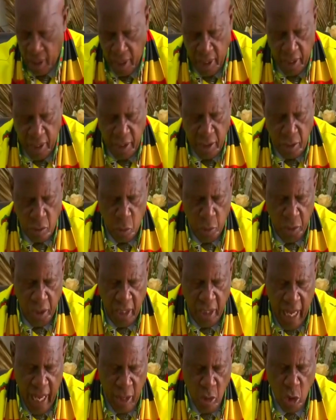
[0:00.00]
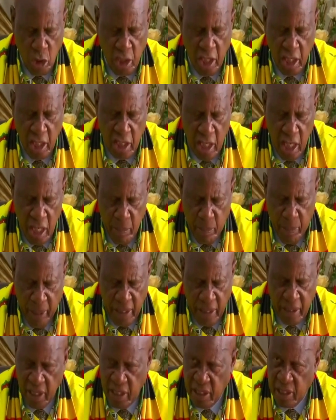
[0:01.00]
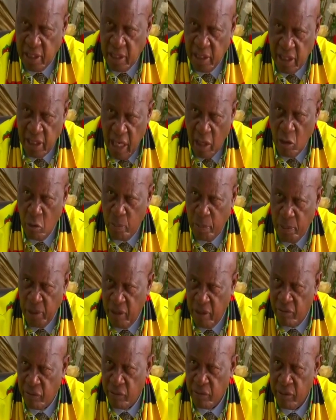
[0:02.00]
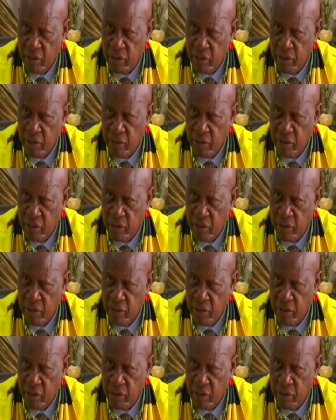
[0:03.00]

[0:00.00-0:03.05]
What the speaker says: And we are not at liberty as ZANU-PF